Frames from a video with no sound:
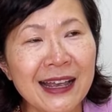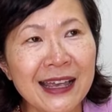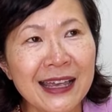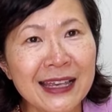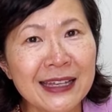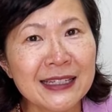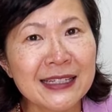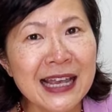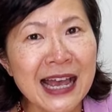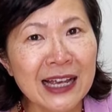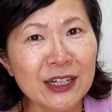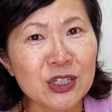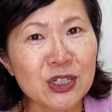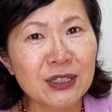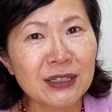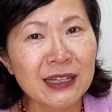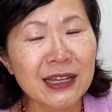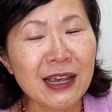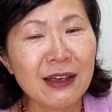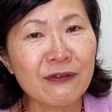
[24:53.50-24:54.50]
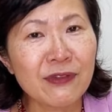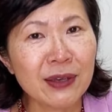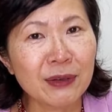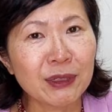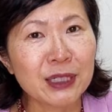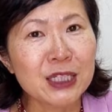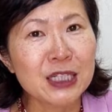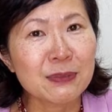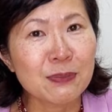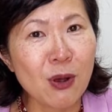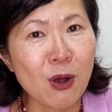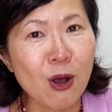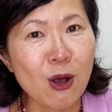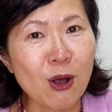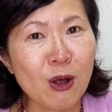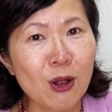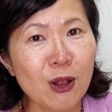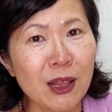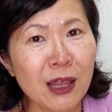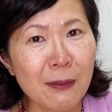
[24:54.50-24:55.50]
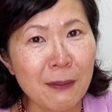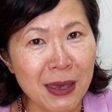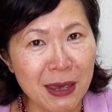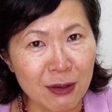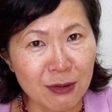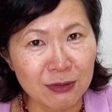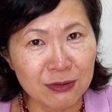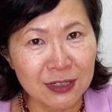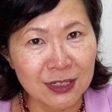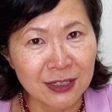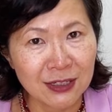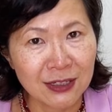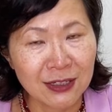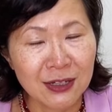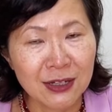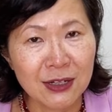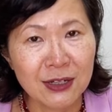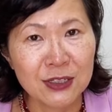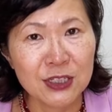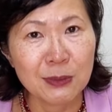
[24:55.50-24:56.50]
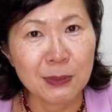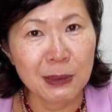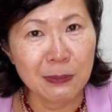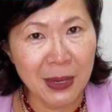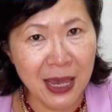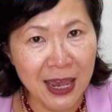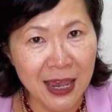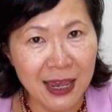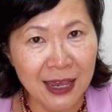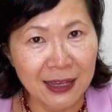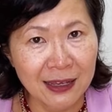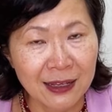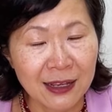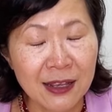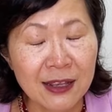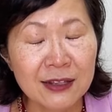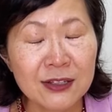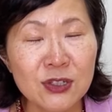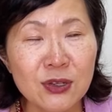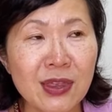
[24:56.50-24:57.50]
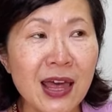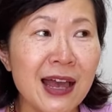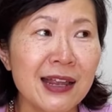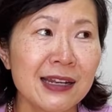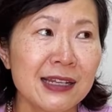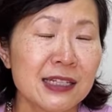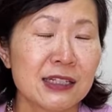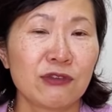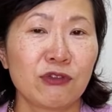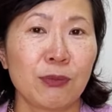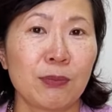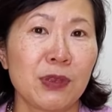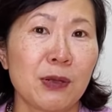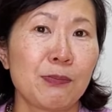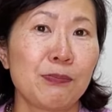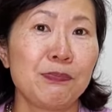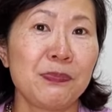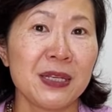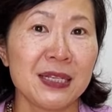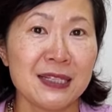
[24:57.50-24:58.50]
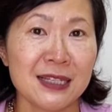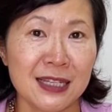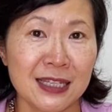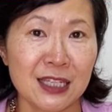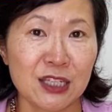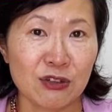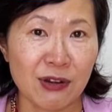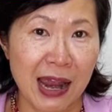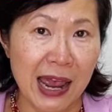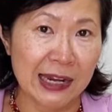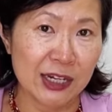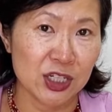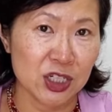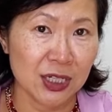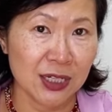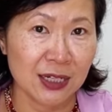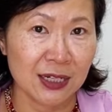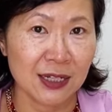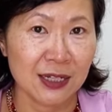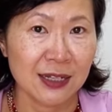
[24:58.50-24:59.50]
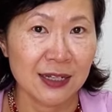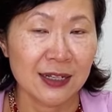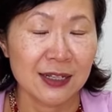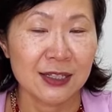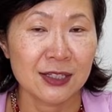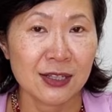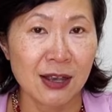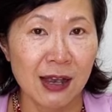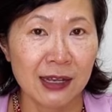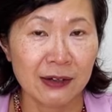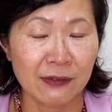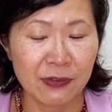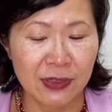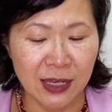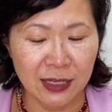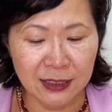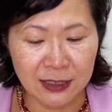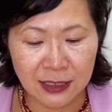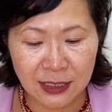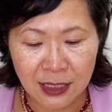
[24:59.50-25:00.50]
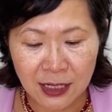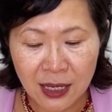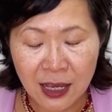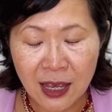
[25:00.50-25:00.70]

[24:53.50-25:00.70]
is actually a very small amount to be paying. So that is from the business strategy side of things.